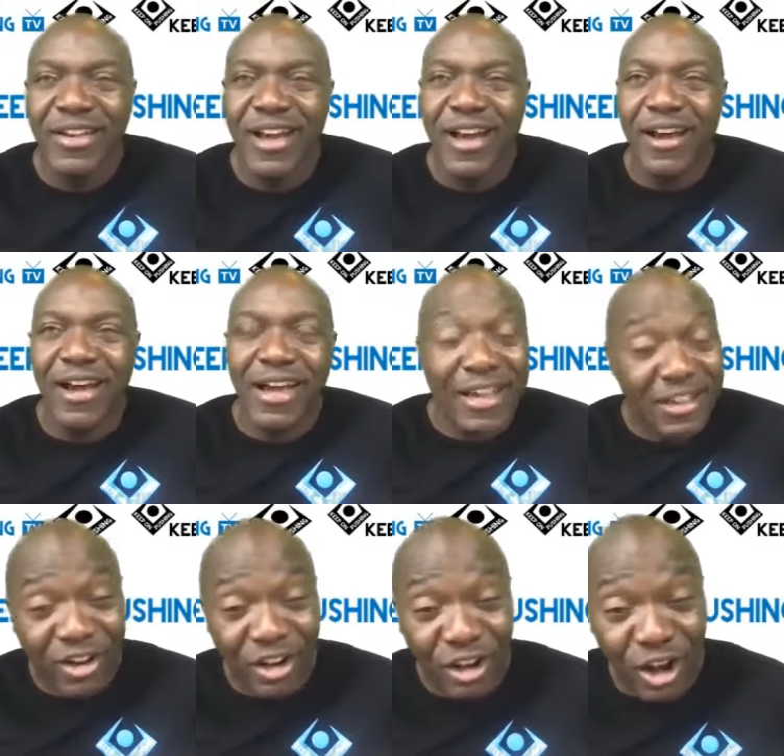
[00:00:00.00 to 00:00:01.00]
I
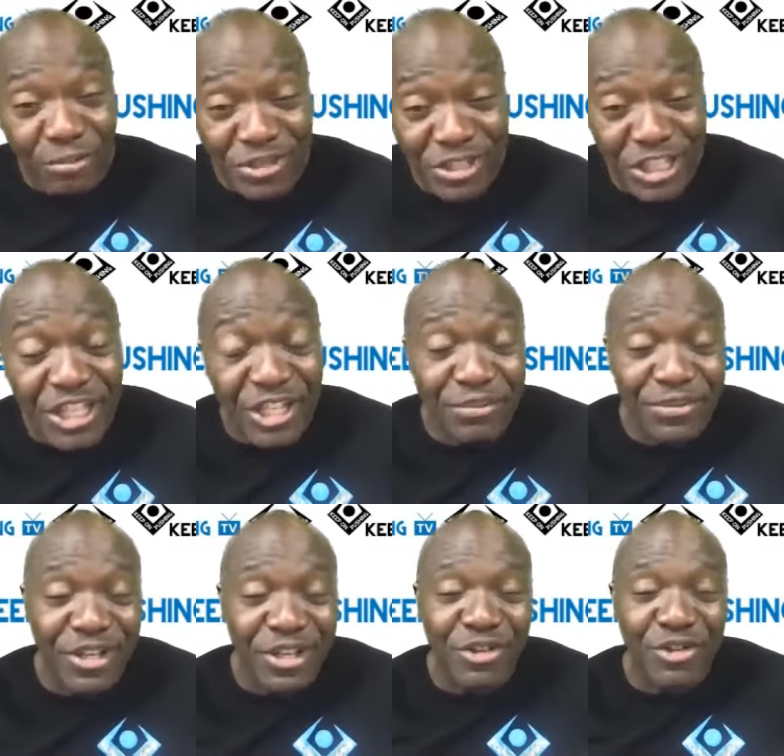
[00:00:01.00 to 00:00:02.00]
guess, club teams
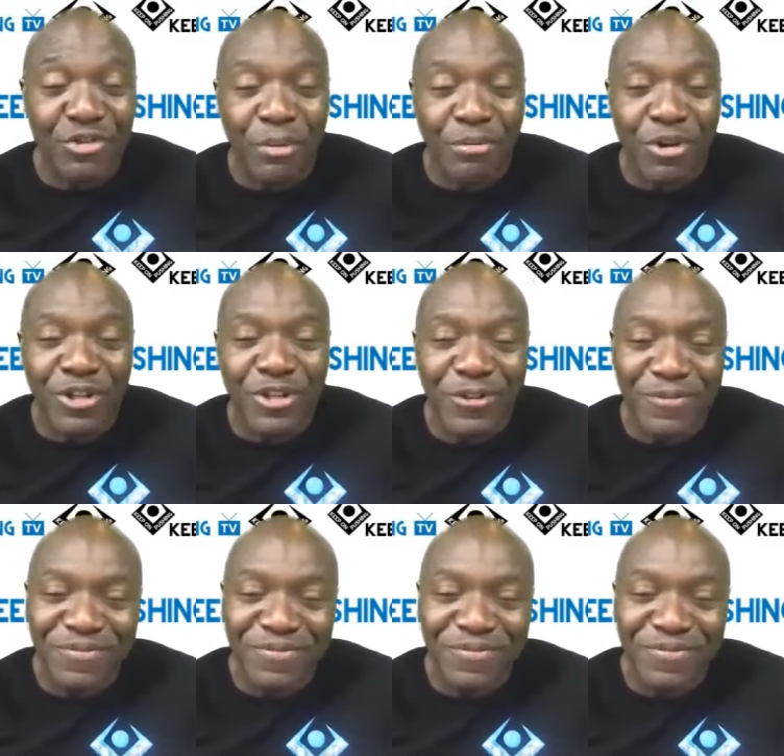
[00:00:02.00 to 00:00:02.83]
in Europe, weren't you?